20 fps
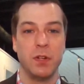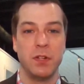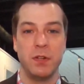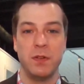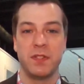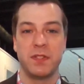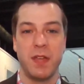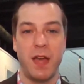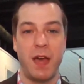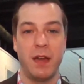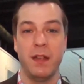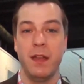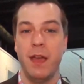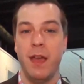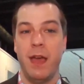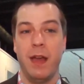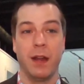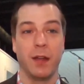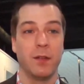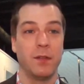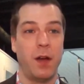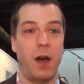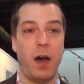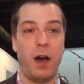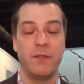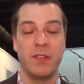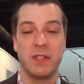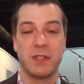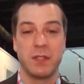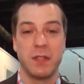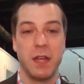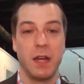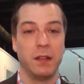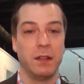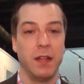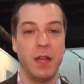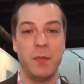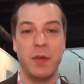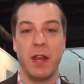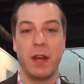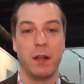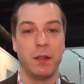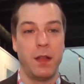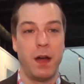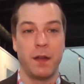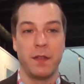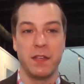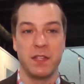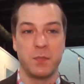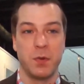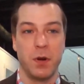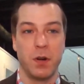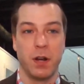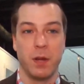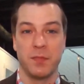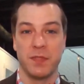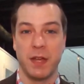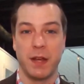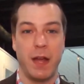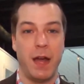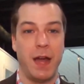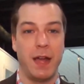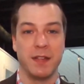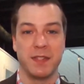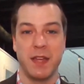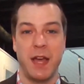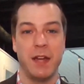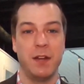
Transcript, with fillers: to reduce that and uh, obviously eliminate a lot of these programs like ICE.